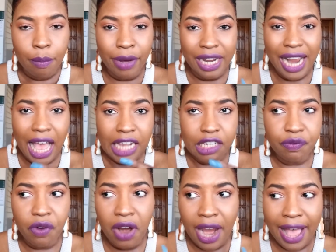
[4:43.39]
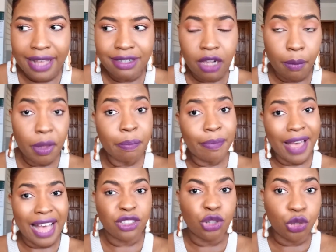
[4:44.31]
but as far as coming
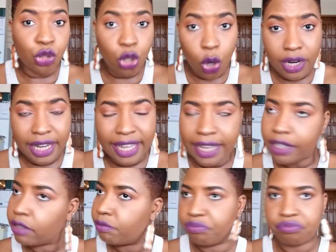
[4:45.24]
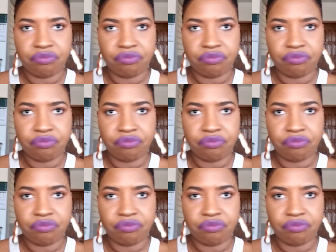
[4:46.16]
back to your land,